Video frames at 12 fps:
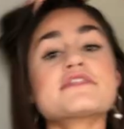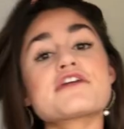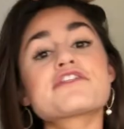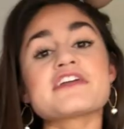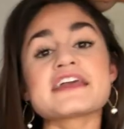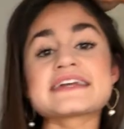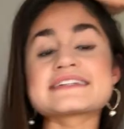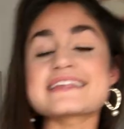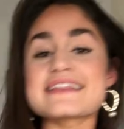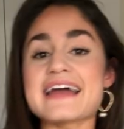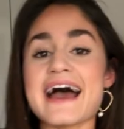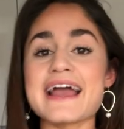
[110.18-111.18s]
The things
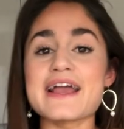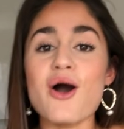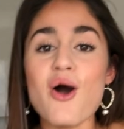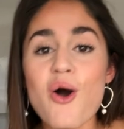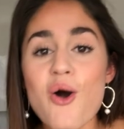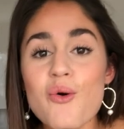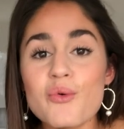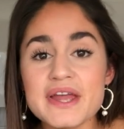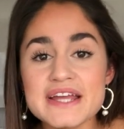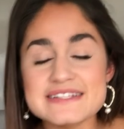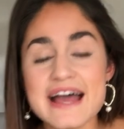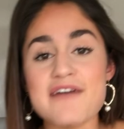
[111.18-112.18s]
that I
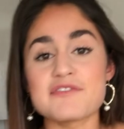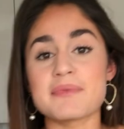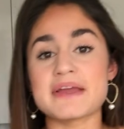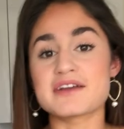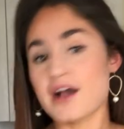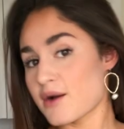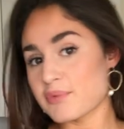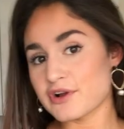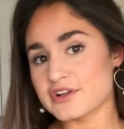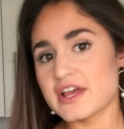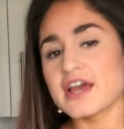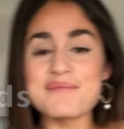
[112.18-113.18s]
always have in my
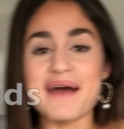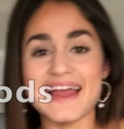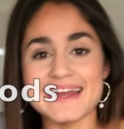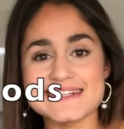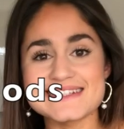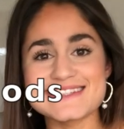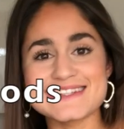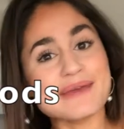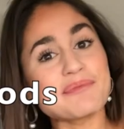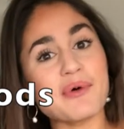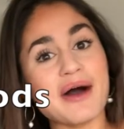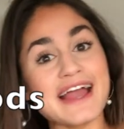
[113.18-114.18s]
cupboard are my
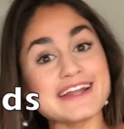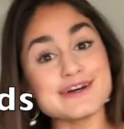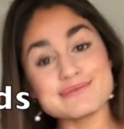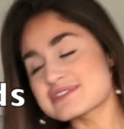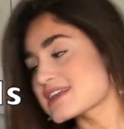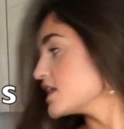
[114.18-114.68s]
staple items.